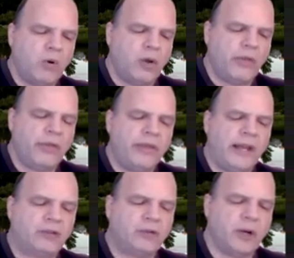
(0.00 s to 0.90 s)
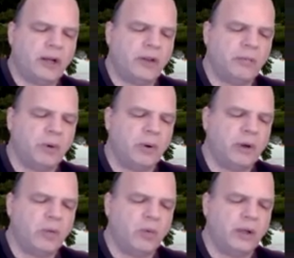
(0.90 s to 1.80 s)
Well, that's greater than
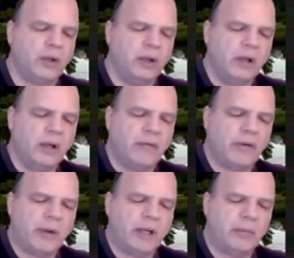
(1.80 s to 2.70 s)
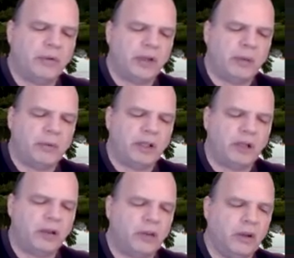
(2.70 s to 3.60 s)
0.01. If I make them the same
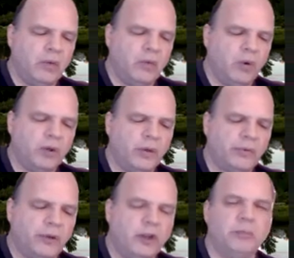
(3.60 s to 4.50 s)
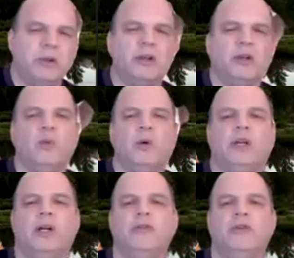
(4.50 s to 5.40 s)
length, 103 is bigger than
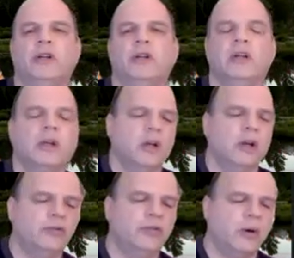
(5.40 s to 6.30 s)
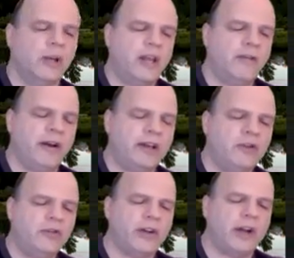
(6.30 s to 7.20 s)
100. So if I
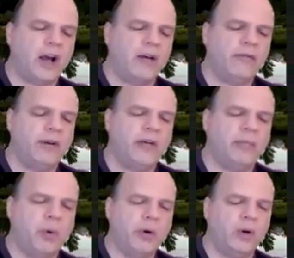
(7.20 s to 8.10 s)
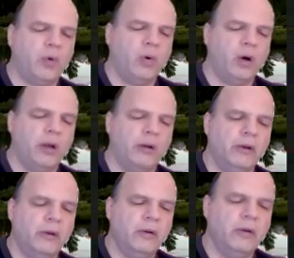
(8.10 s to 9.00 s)
use an alpha of 0.01,